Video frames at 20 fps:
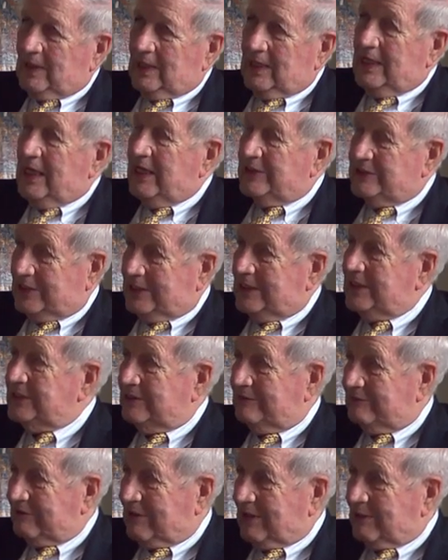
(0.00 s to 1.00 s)
yes, it
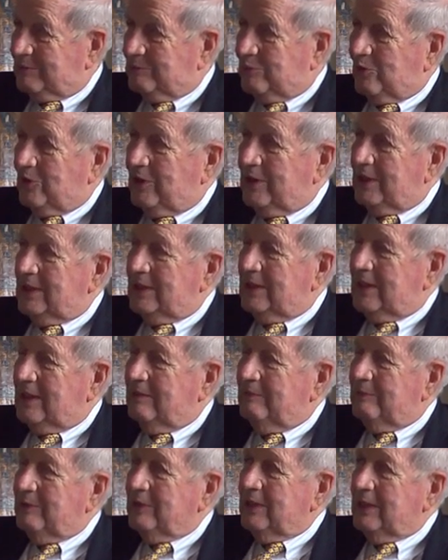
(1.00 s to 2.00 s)
is a valid point,
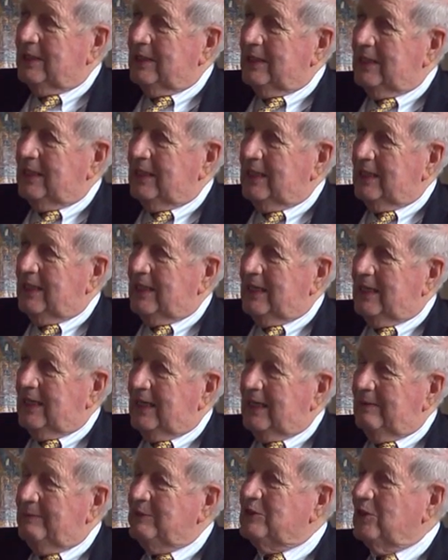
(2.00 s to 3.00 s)
uh, but uh,
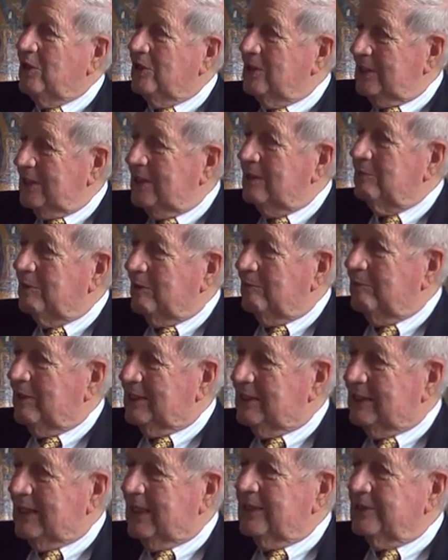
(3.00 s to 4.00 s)
let me talk a little bit
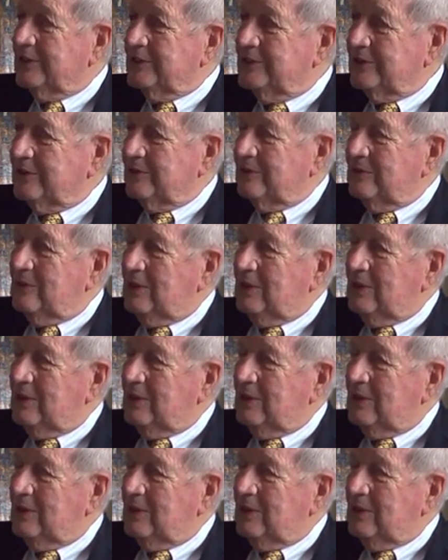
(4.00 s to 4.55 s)
about that issue